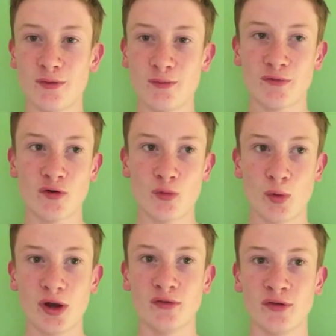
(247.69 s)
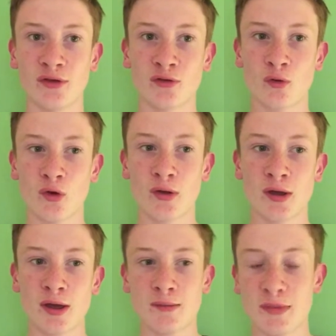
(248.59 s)
We've got winners in this squad.
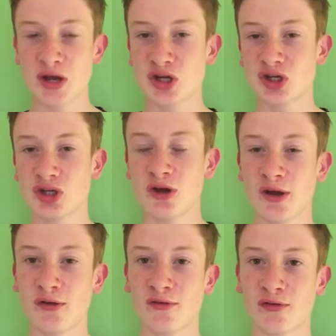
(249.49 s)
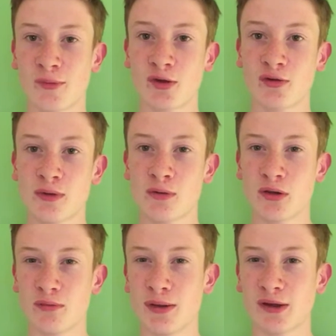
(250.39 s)
Manchester United is supposed to be one
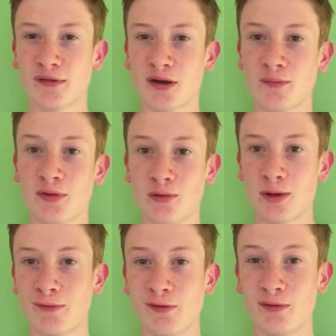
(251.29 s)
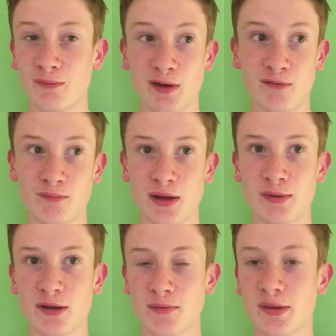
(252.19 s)
of the biggest clubs in the world, if
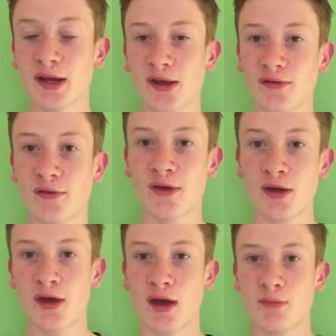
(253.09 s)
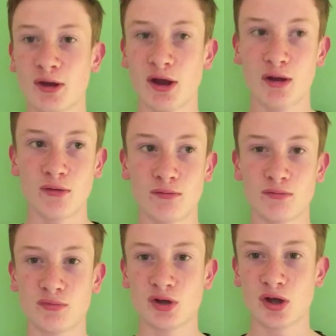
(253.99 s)
maybe the biggest, and we're going to,
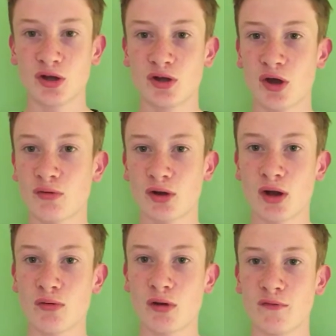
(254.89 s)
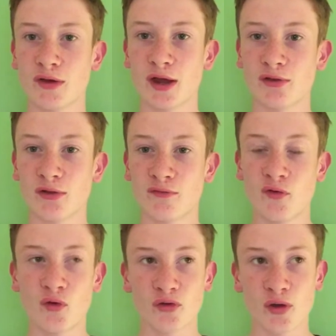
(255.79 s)
you don't gloat over getting top
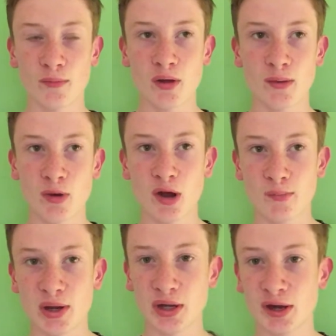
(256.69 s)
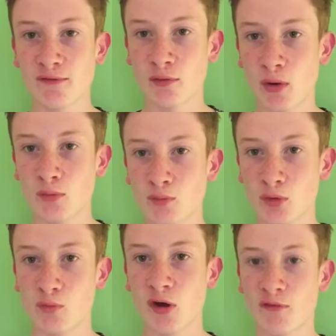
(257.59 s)
4. So in my opinion, everyone
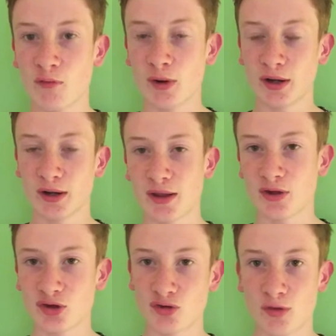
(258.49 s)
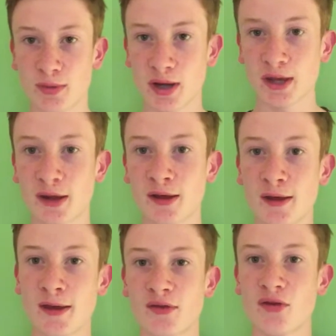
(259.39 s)
would rather get the Europa League.
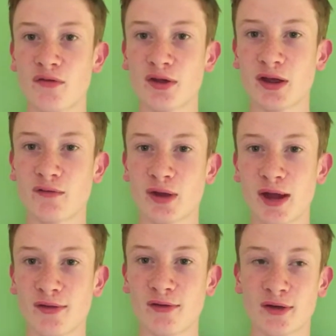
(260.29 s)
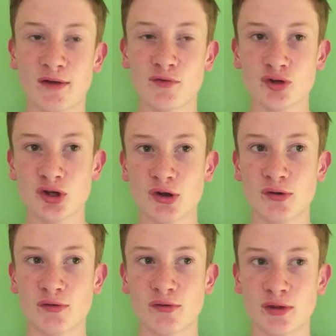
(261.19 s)
So I think if we had to give or
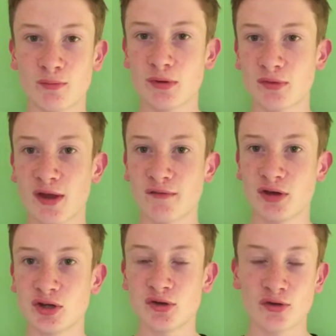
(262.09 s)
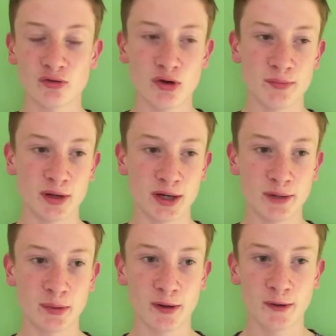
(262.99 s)
choose, then we would definitely choose the Europa League.
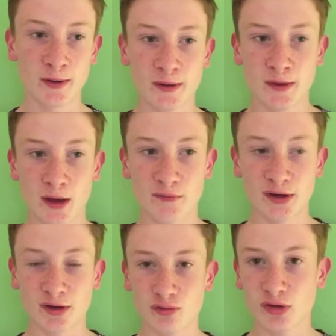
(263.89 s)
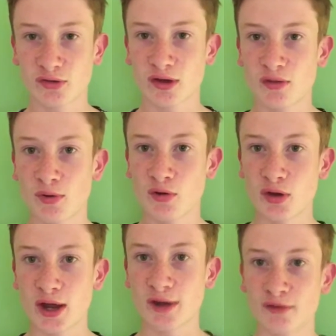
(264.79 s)
But I think it's risky to put all
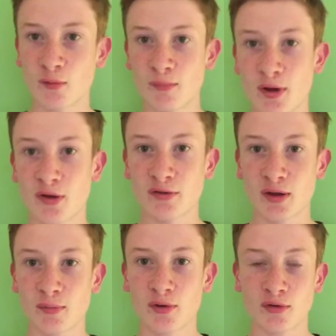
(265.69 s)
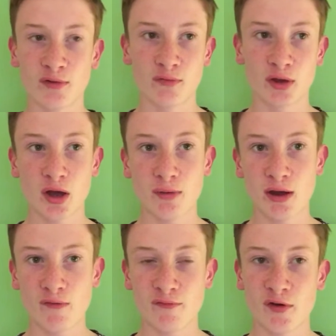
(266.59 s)
your eggs in one basket, because if we go
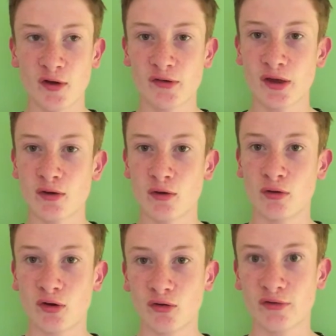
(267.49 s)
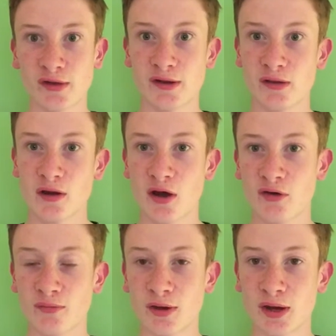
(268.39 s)
out on Thursday or concede in the
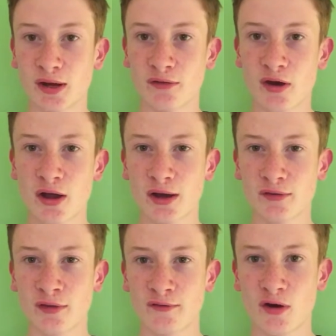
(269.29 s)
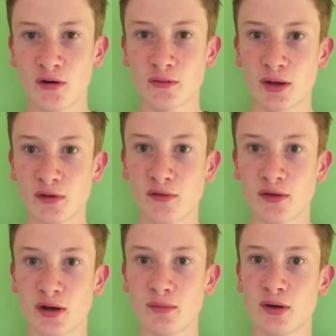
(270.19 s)
last minute against Ajax in the final, then
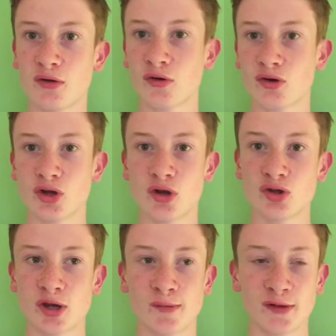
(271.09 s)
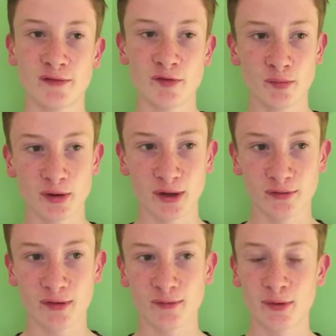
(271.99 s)
suddenly we're not got no Champions League football next
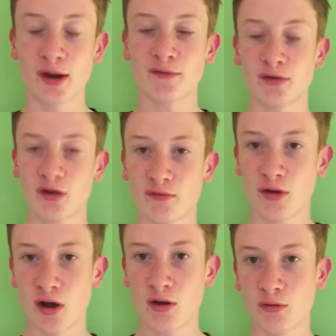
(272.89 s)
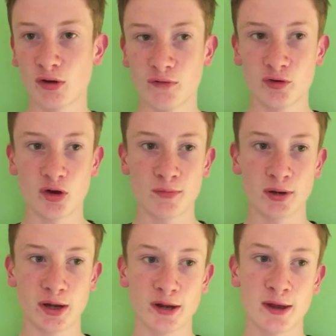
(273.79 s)
season. We're going to have to go through a whole lot of Europa
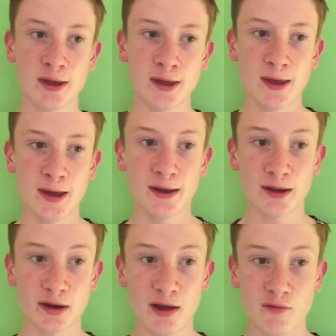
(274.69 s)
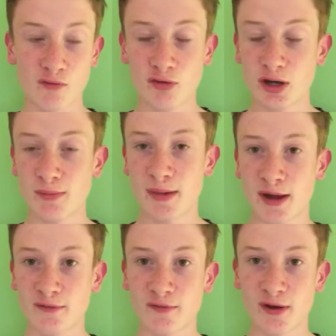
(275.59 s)
League, and that can have a really
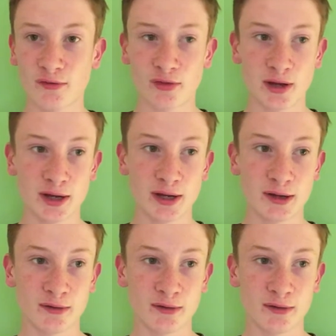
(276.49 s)
bad effect on the league.